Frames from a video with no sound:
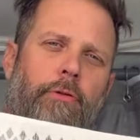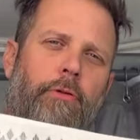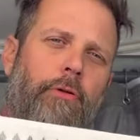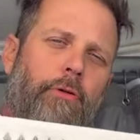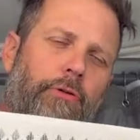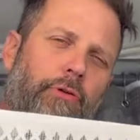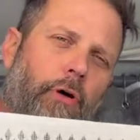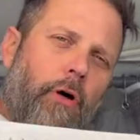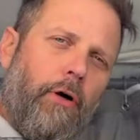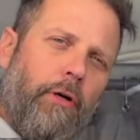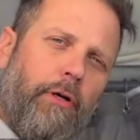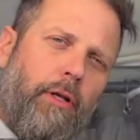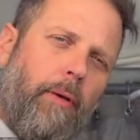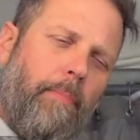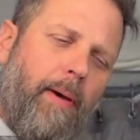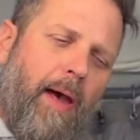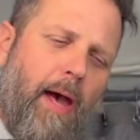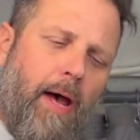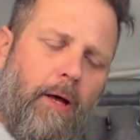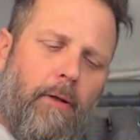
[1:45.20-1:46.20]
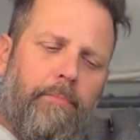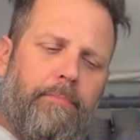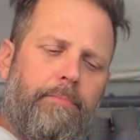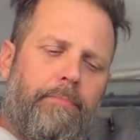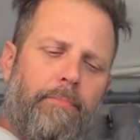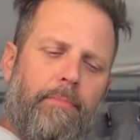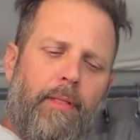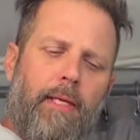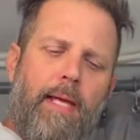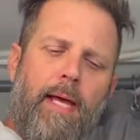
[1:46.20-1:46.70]
They're talking about
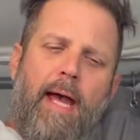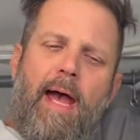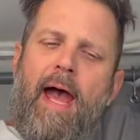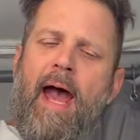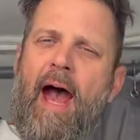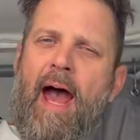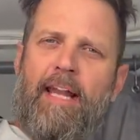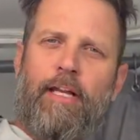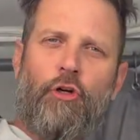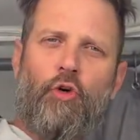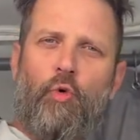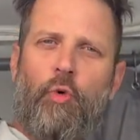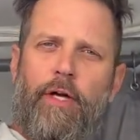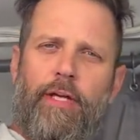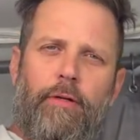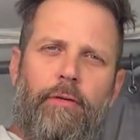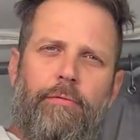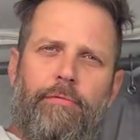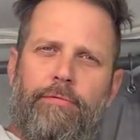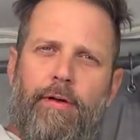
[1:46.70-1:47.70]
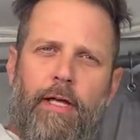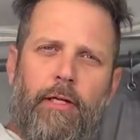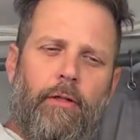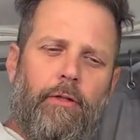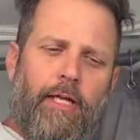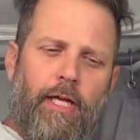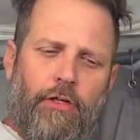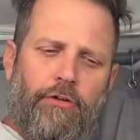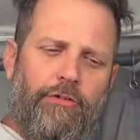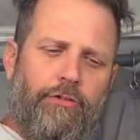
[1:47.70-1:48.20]
adequate
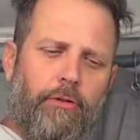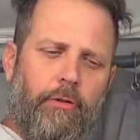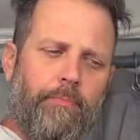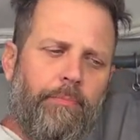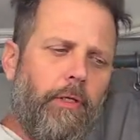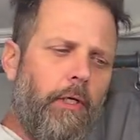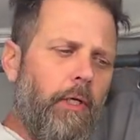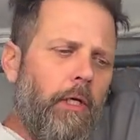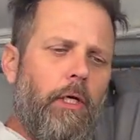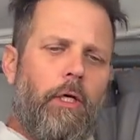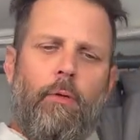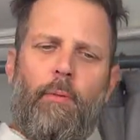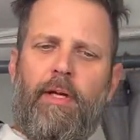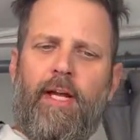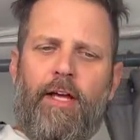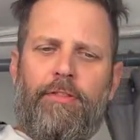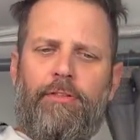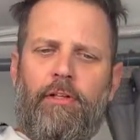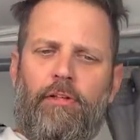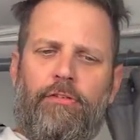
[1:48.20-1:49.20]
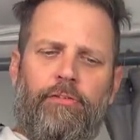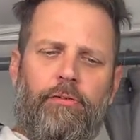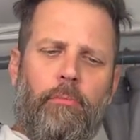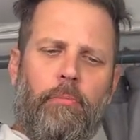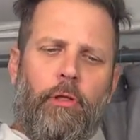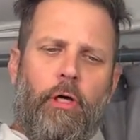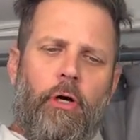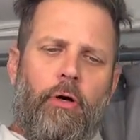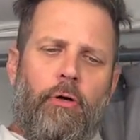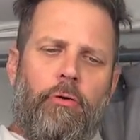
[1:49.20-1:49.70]
ventilation. We got these from
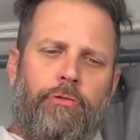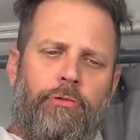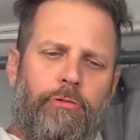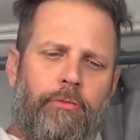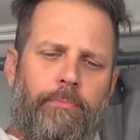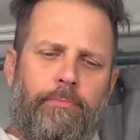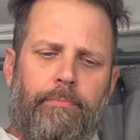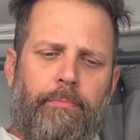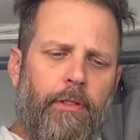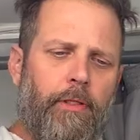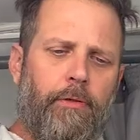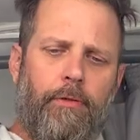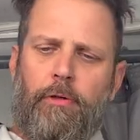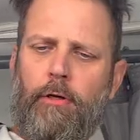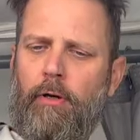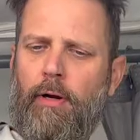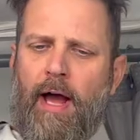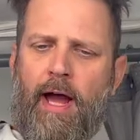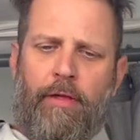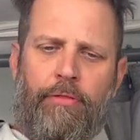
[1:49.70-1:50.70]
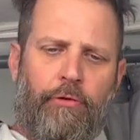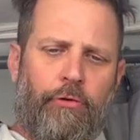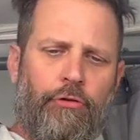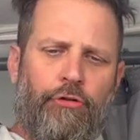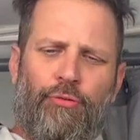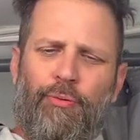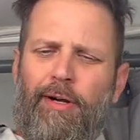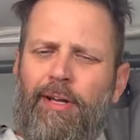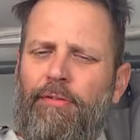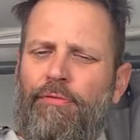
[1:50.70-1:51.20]
Lowe's. They're either
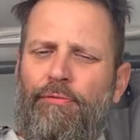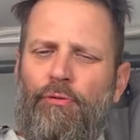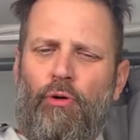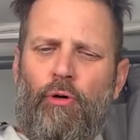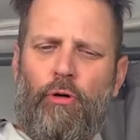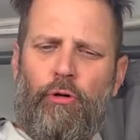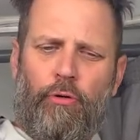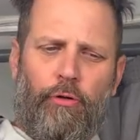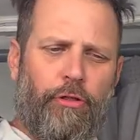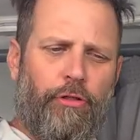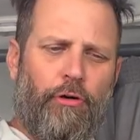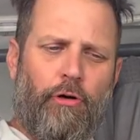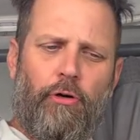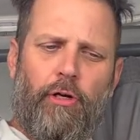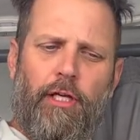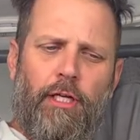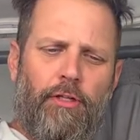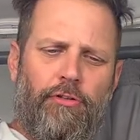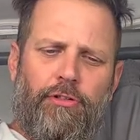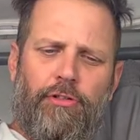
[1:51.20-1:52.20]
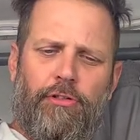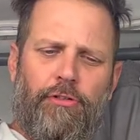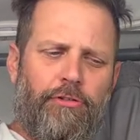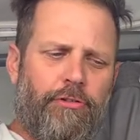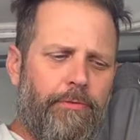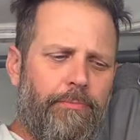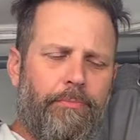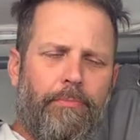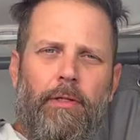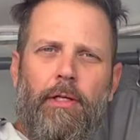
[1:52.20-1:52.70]
24 or 30
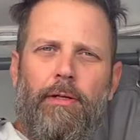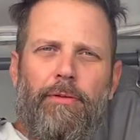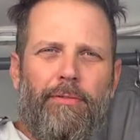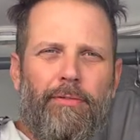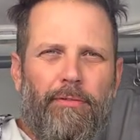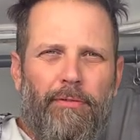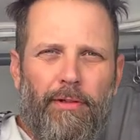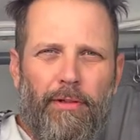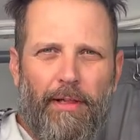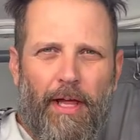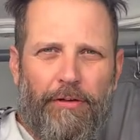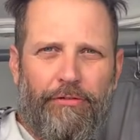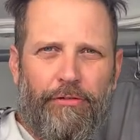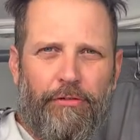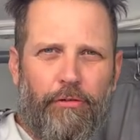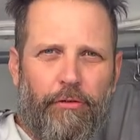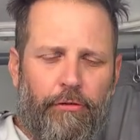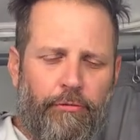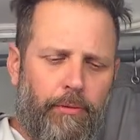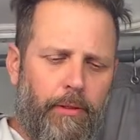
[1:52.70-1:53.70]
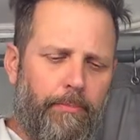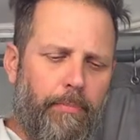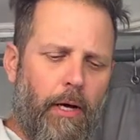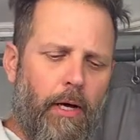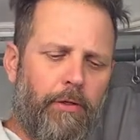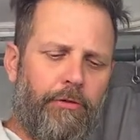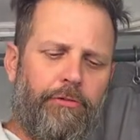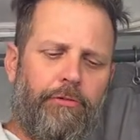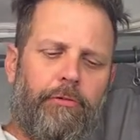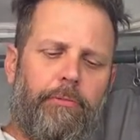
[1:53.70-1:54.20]
inches, less than
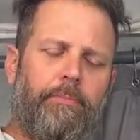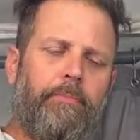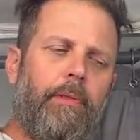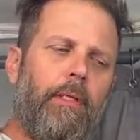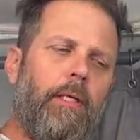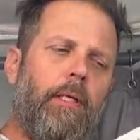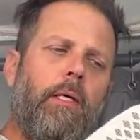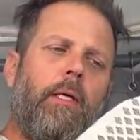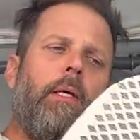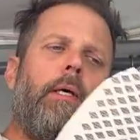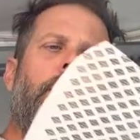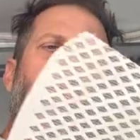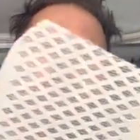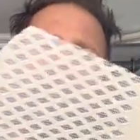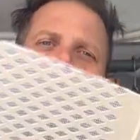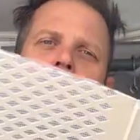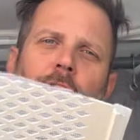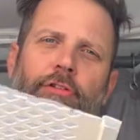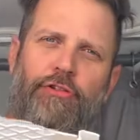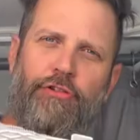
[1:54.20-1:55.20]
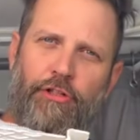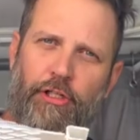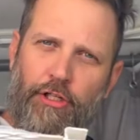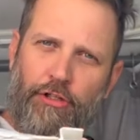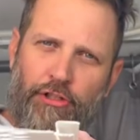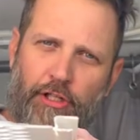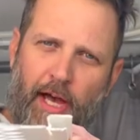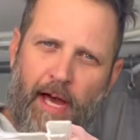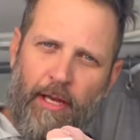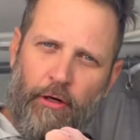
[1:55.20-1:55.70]
$3. Nice
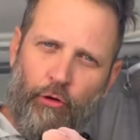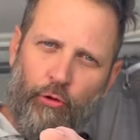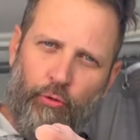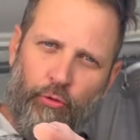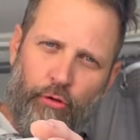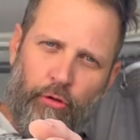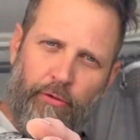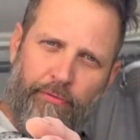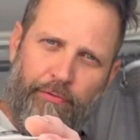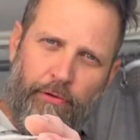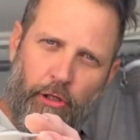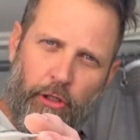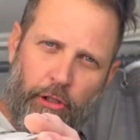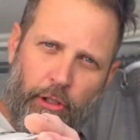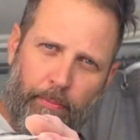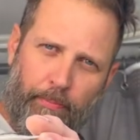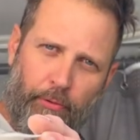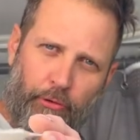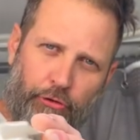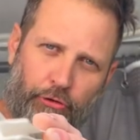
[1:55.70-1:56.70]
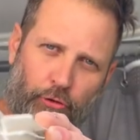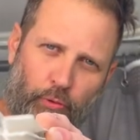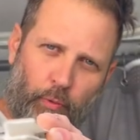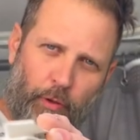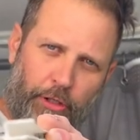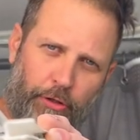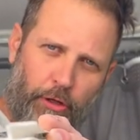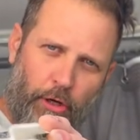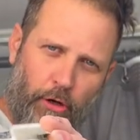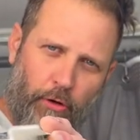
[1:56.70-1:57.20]
C-channel groove here. You put your
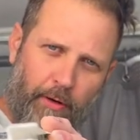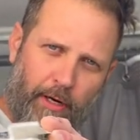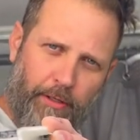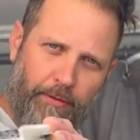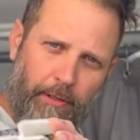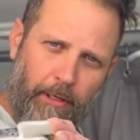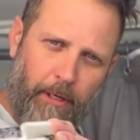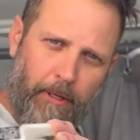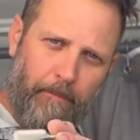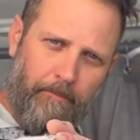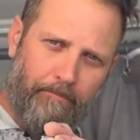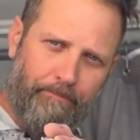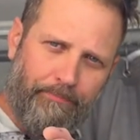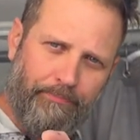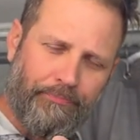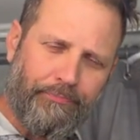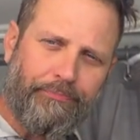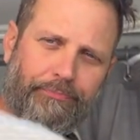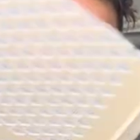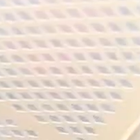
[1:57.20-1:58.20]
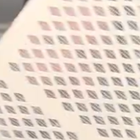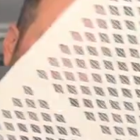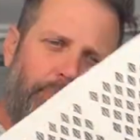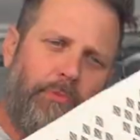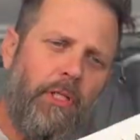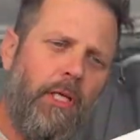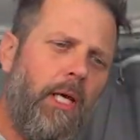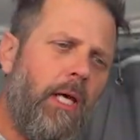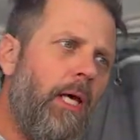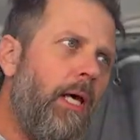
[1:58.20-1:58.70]
window right there,
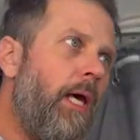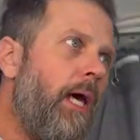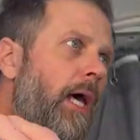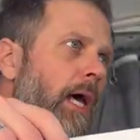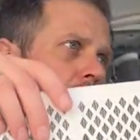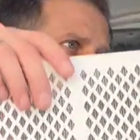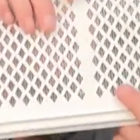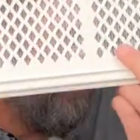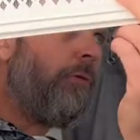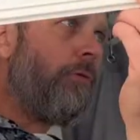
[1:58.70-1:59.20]
and